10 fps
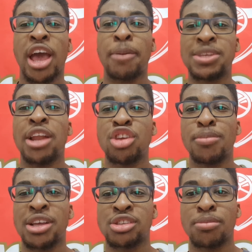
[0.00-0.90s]
I'm telling
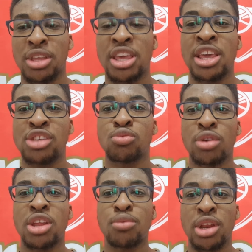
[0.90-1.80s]
you, man, something. He is
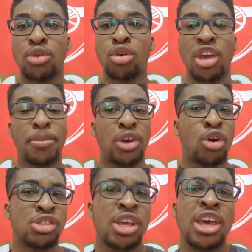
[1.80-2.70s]
really, really cooking,
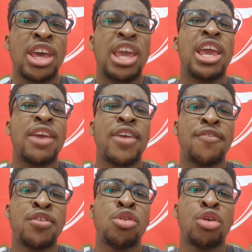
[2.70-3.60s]
because
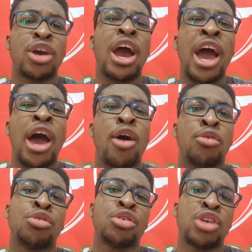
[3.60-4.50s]
if you look at
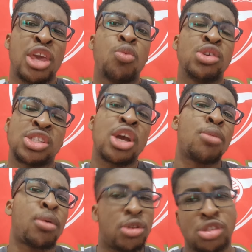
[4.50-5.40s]
how he was
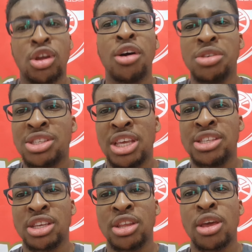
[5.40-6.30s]
terrible at the start of the
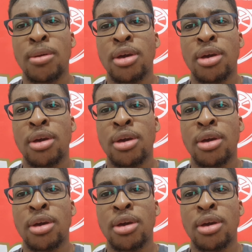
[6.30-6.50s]
season,